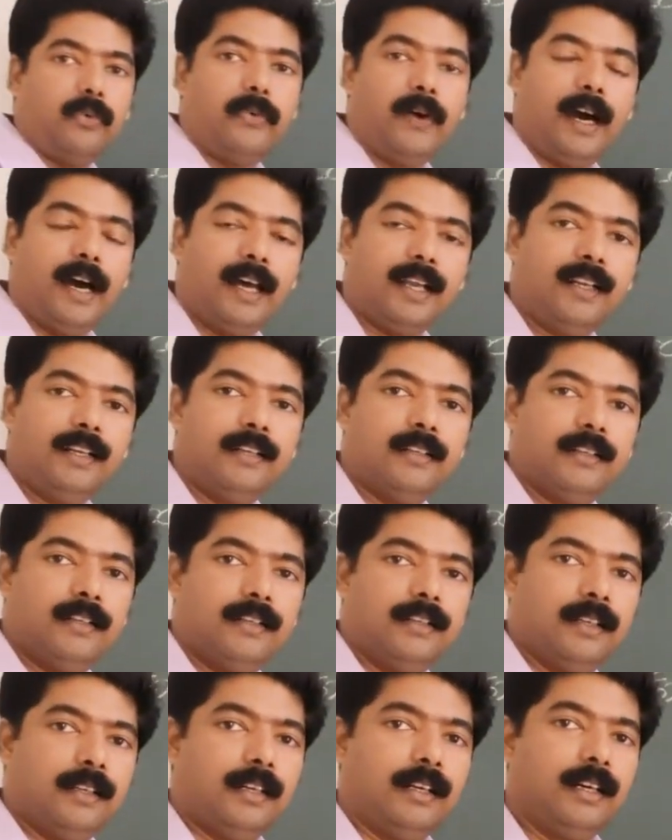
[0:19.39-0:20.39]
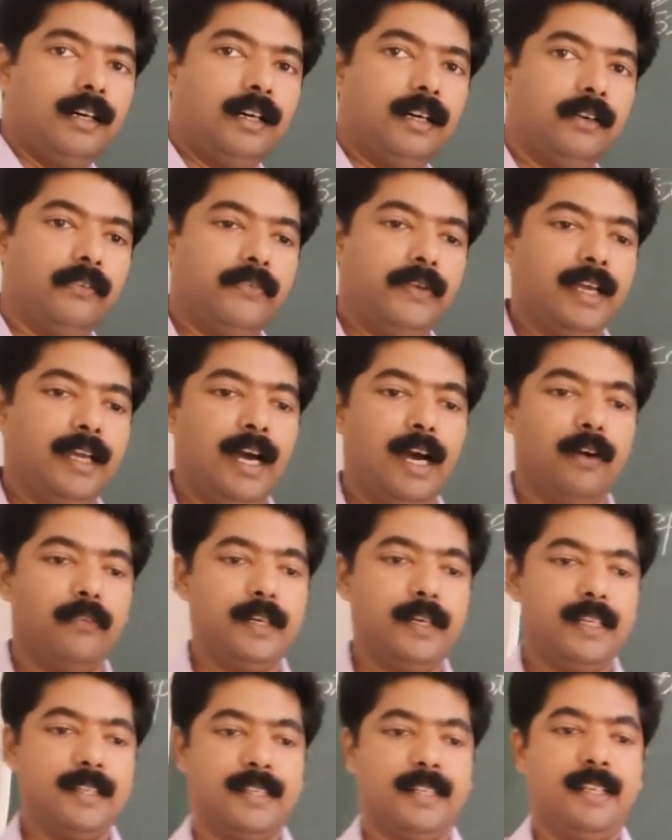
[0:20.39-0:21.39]
far, we
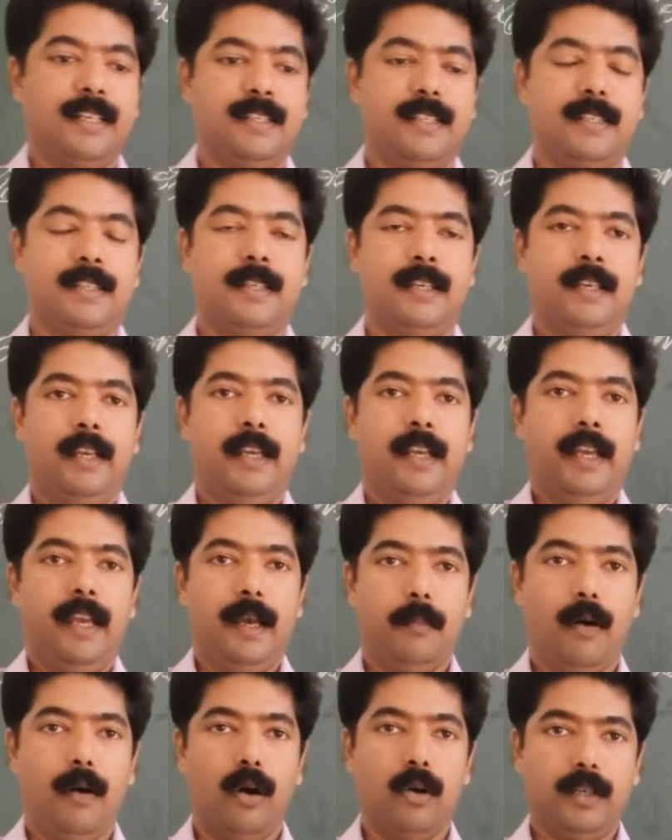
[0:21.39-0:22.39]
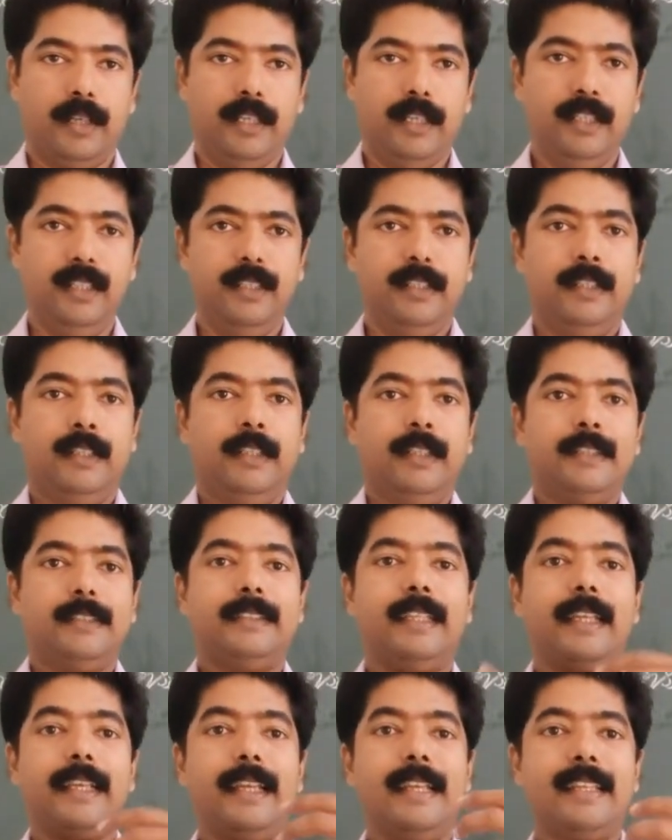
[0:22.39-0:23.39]
have discussed about
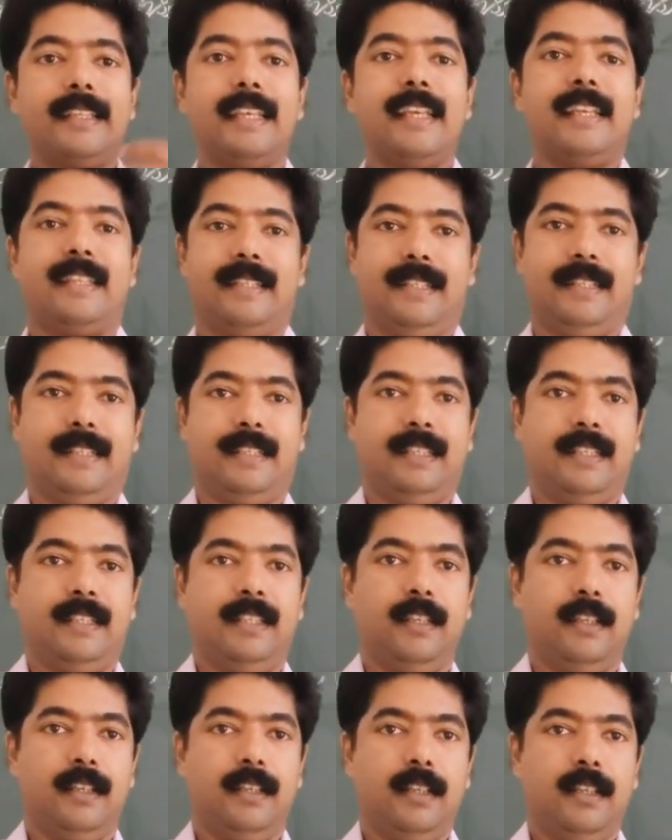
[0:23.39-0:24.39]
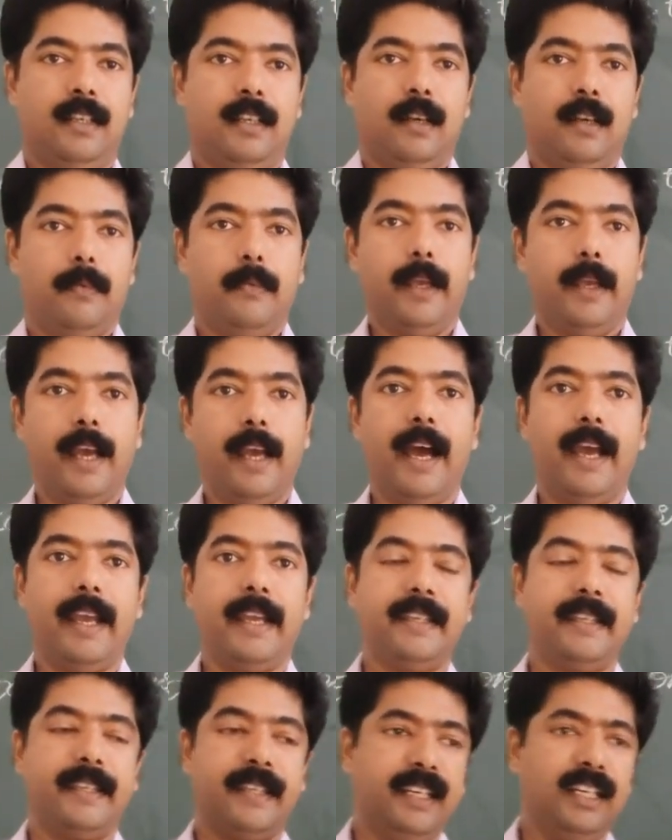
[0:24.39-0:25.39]
the reasons
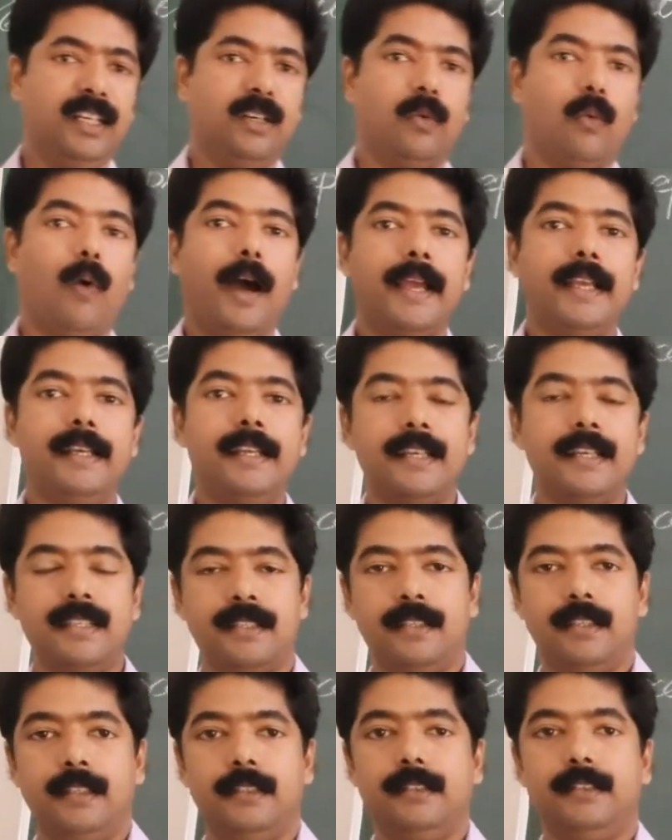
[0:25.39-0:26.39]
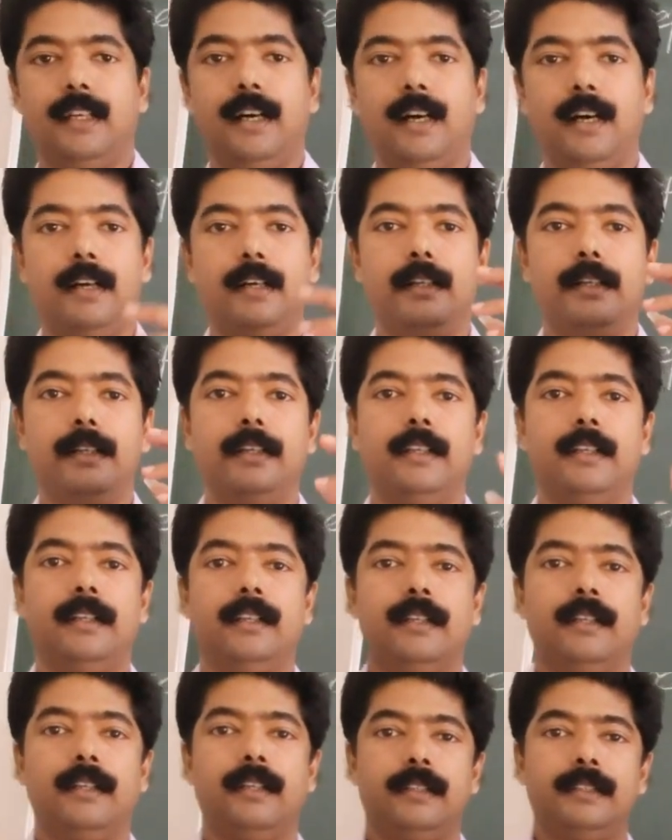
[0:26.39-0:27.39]
behind why does the
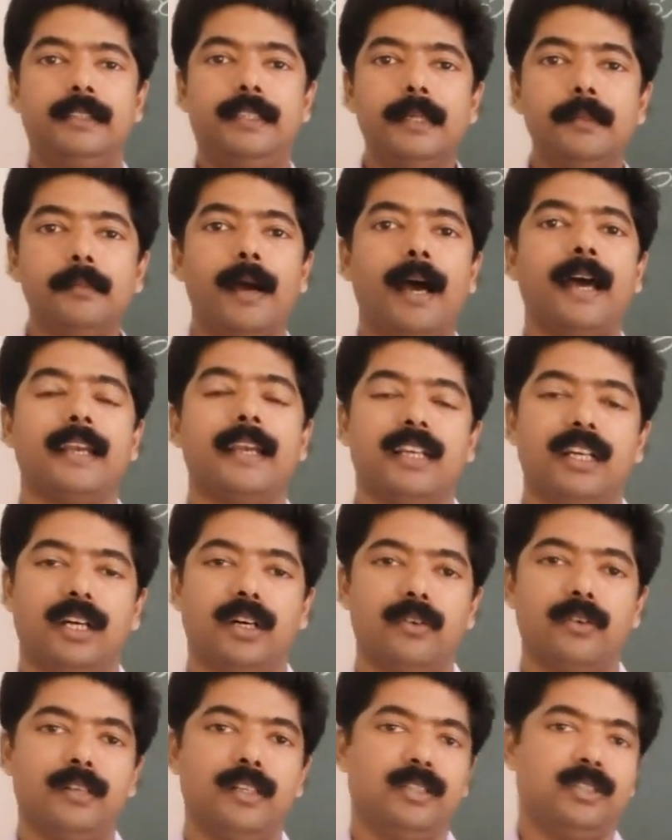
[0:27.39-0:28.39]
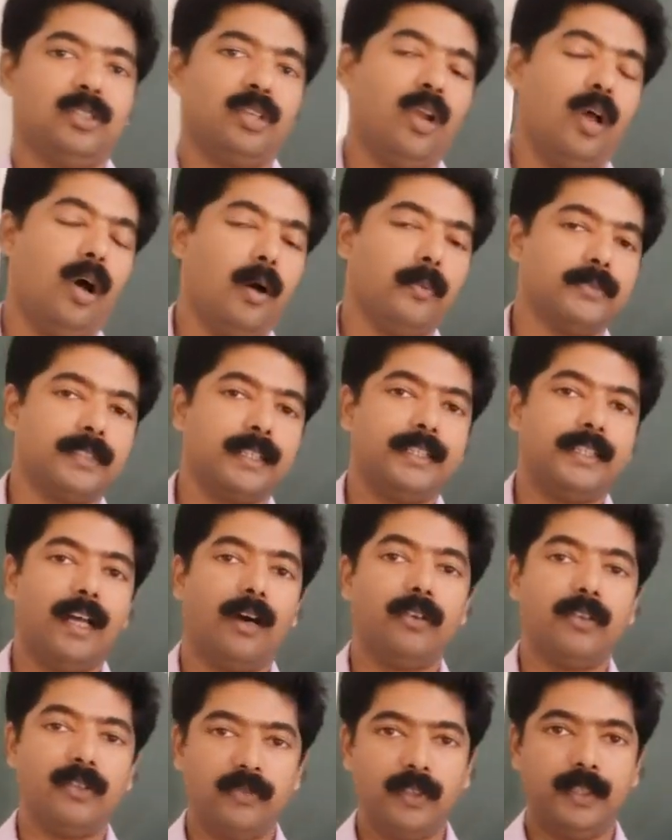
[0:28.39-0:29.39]
demand curve slopes
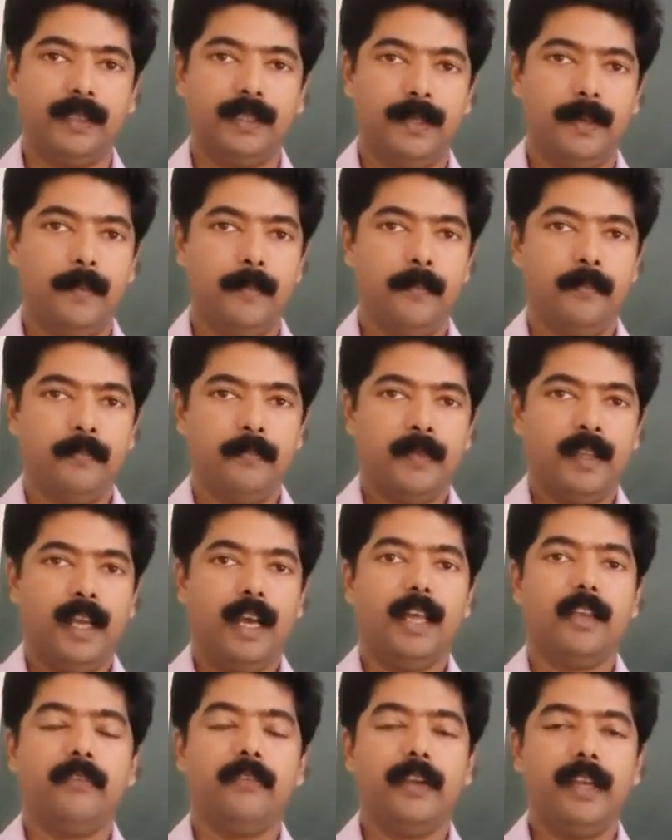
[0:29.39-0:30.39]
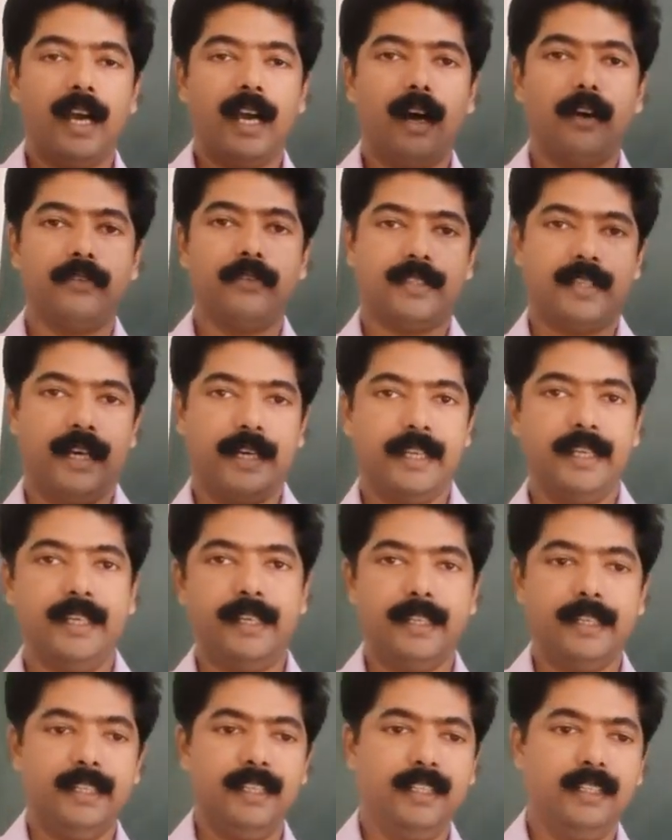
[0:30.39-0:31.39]
downward, and we have studied